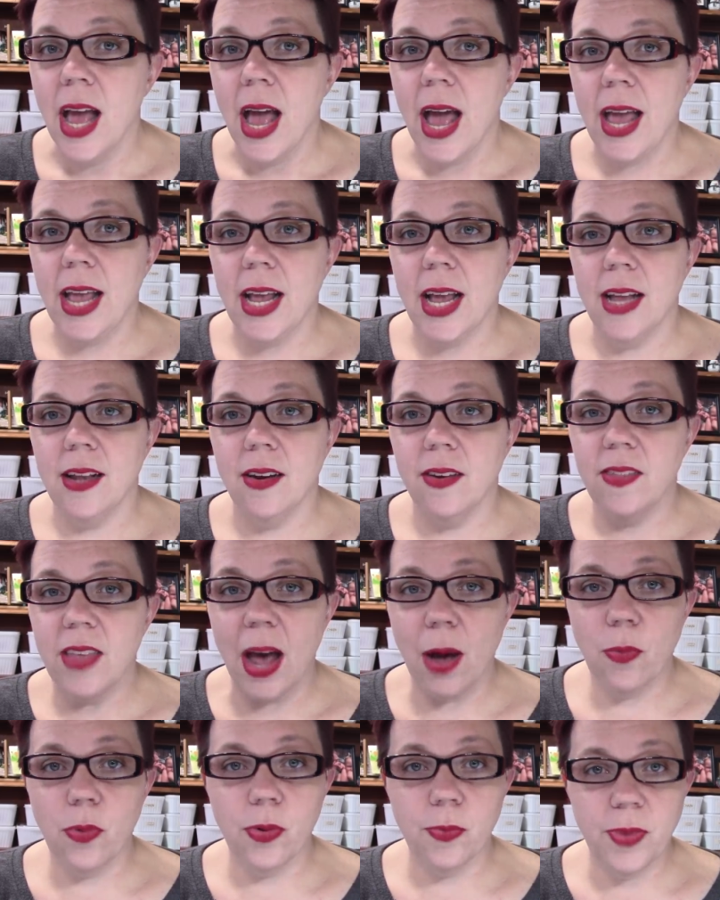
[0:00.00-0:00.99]
And
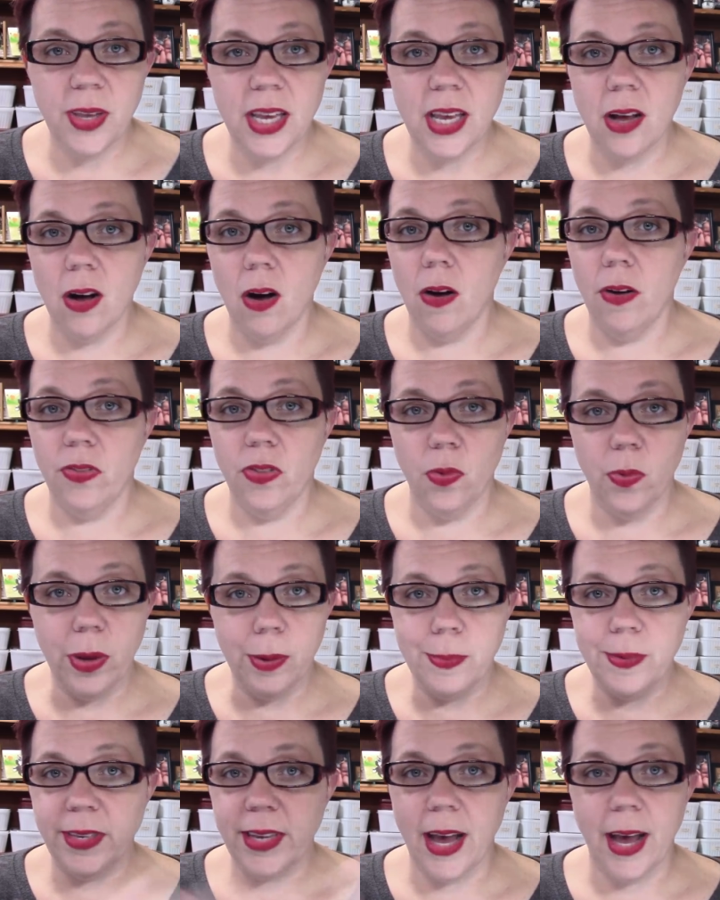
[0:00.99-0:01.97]
that will be on the
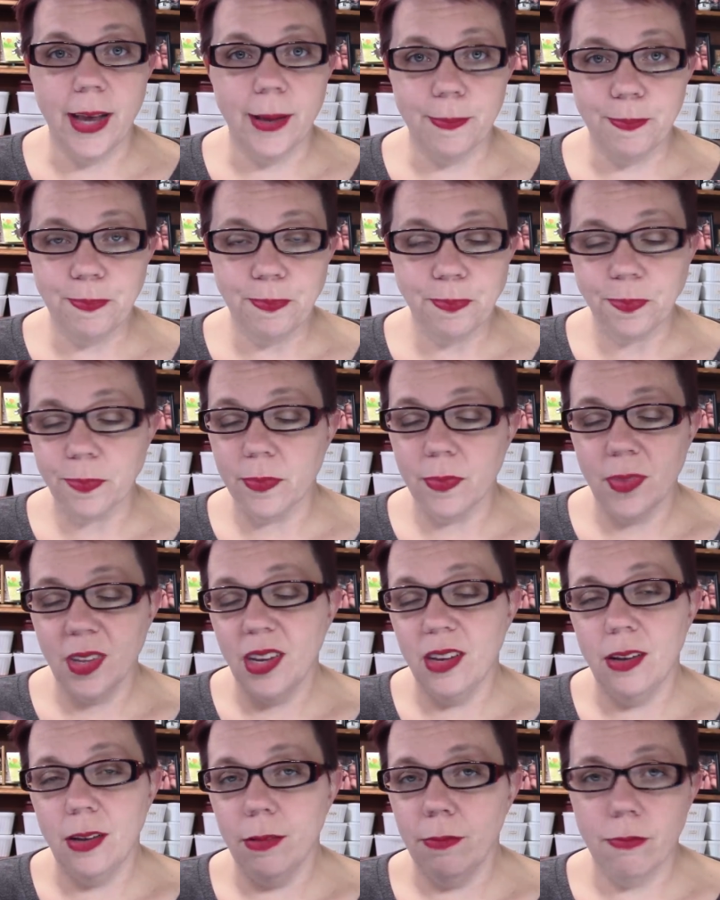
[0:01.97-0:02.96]
website
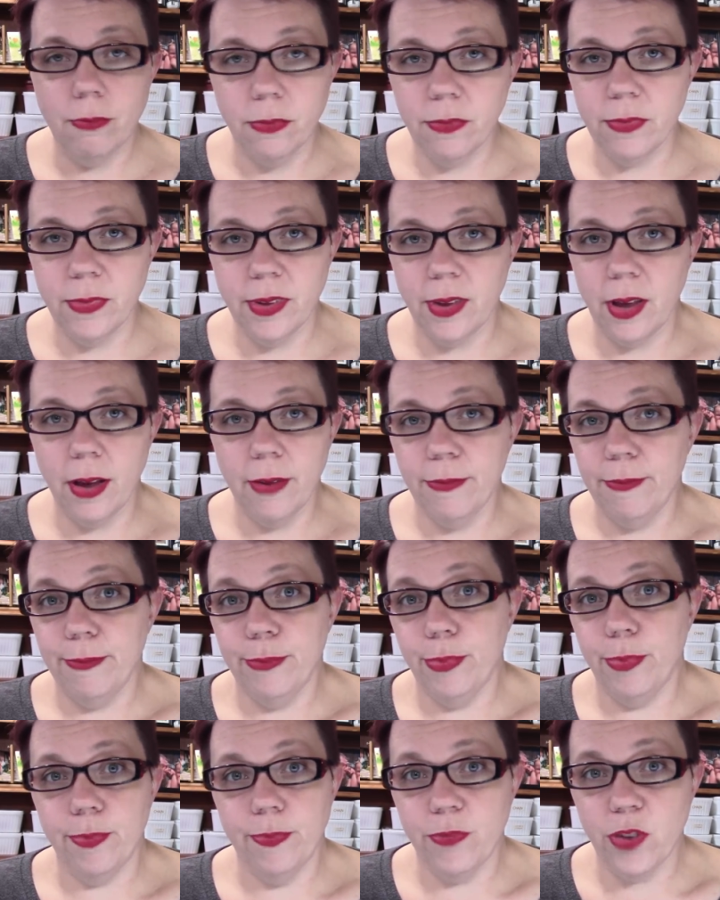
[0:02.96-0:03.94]
in
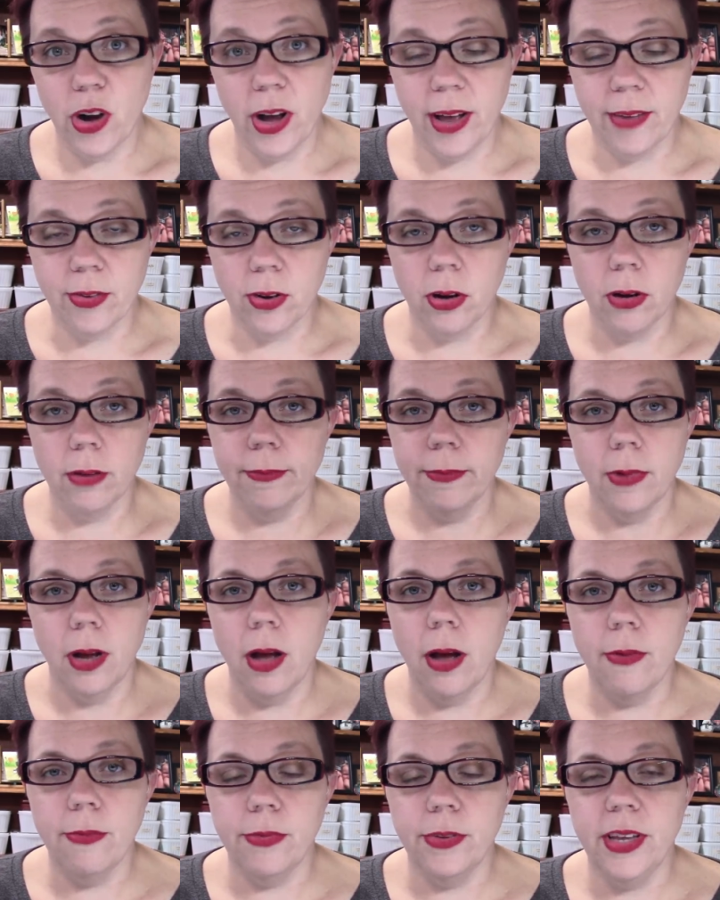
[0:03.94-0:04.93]
forever,
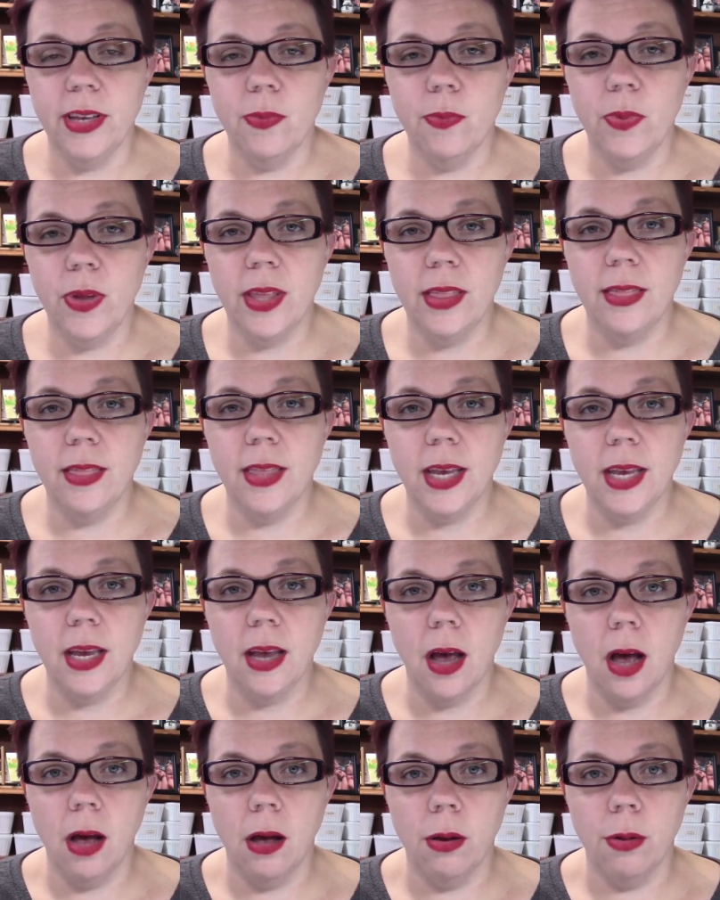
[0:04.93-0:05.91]
hopefully, with
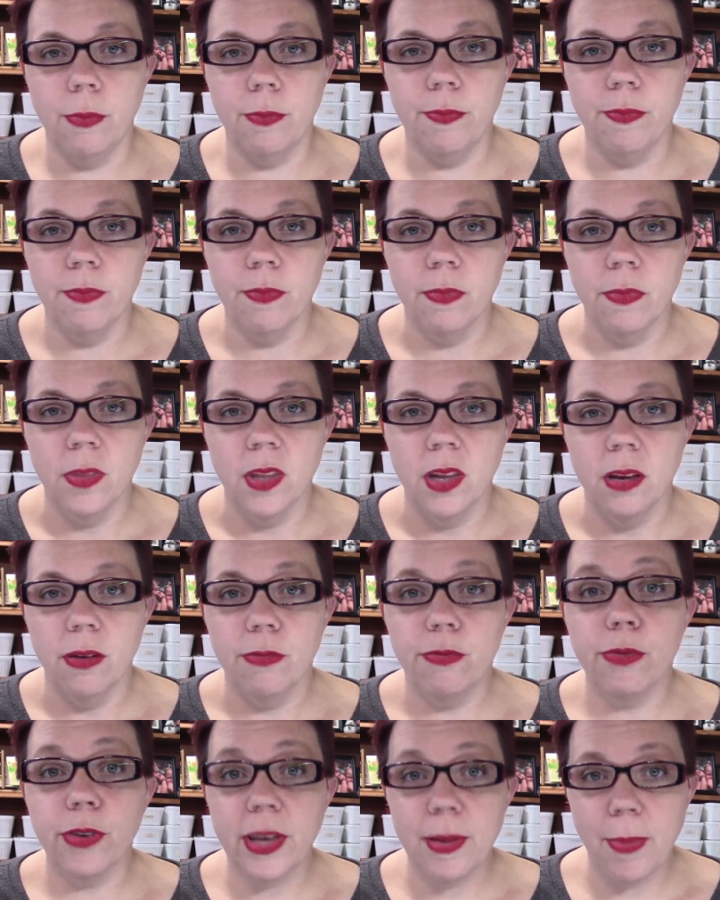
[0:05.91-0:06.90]
the um,
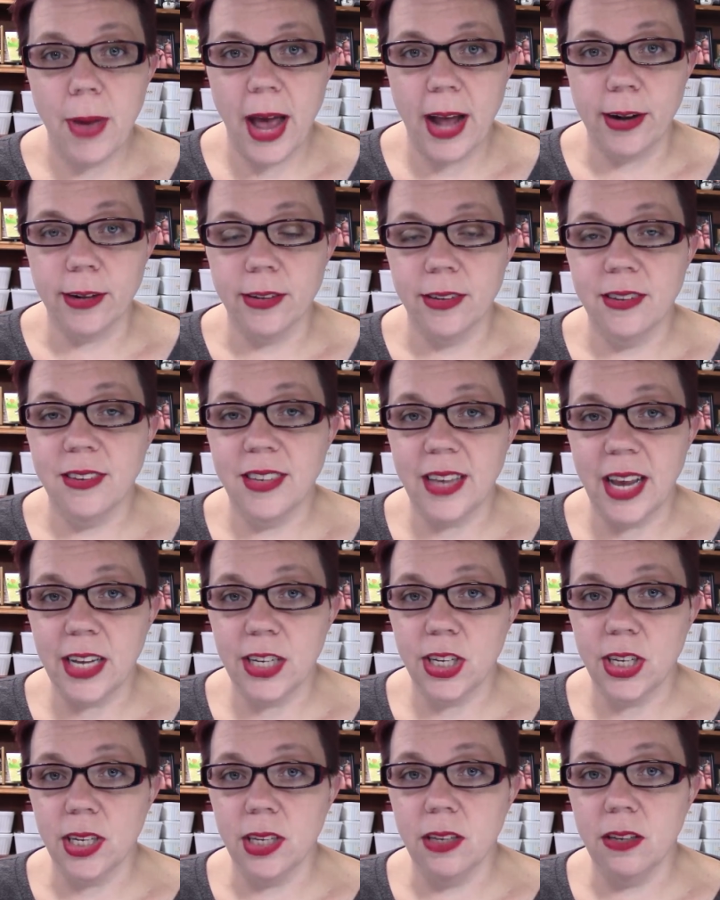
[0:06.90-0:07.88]
free patterns
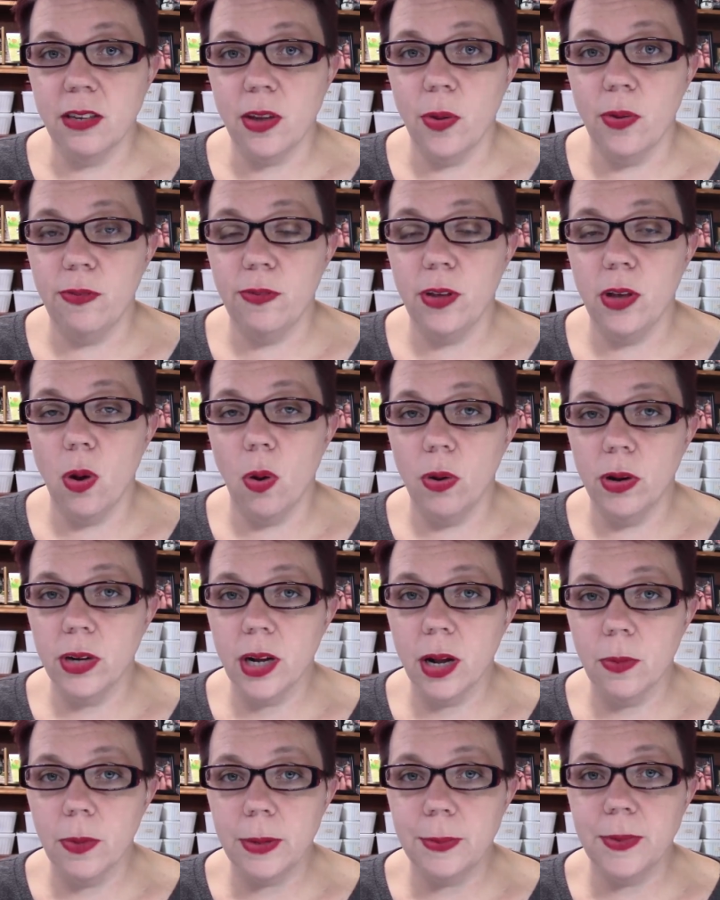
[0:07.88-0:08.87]
section. So if you go on
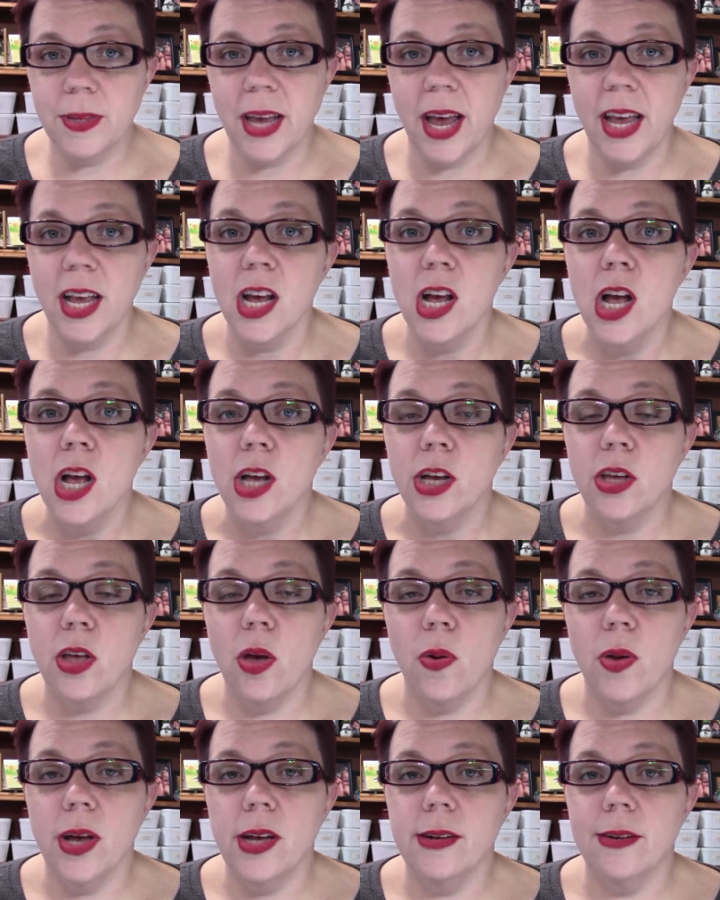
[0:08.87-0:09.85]
our website,
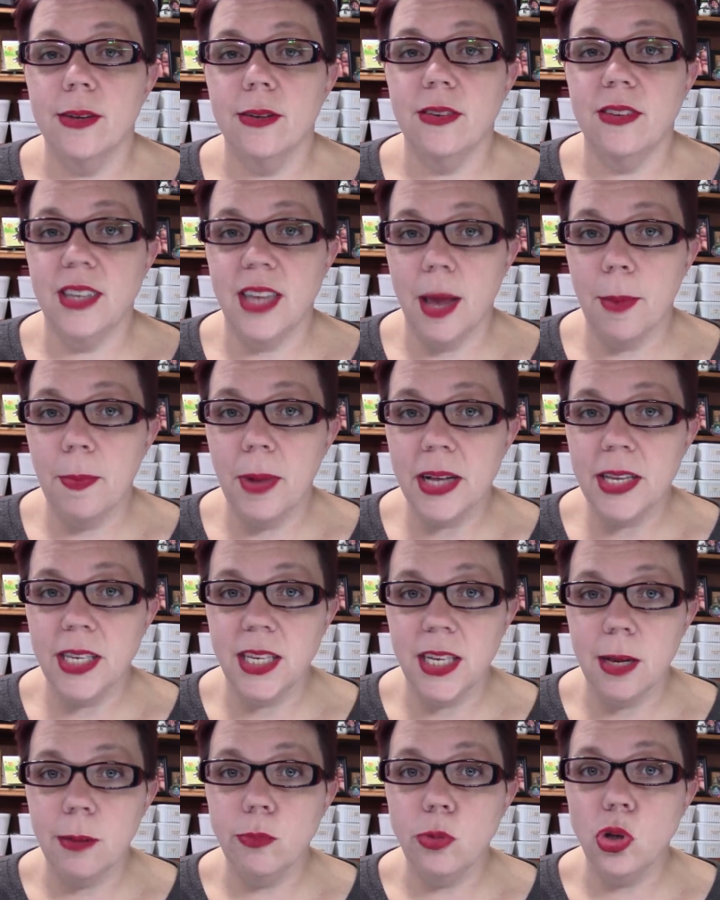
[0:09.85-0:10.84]
go under
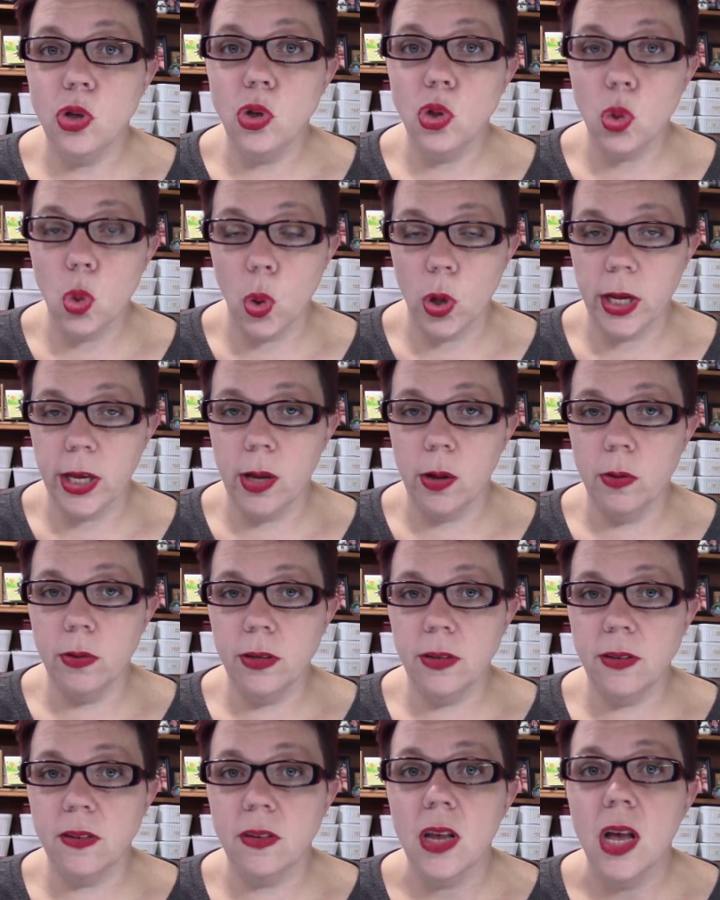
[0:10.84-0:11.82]
step-by-step -step
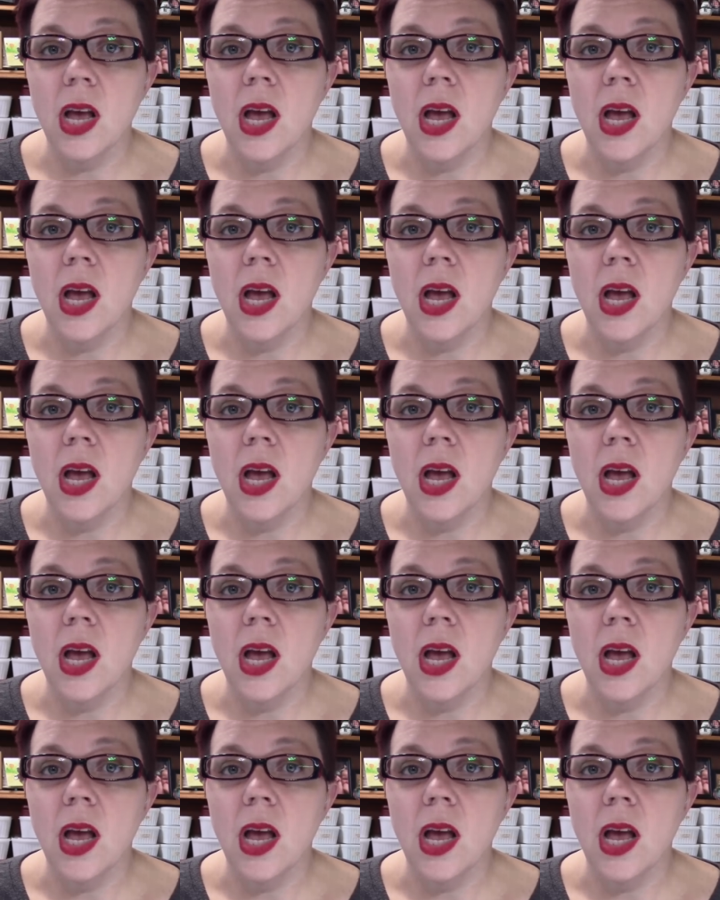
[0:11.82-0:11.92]
tutorials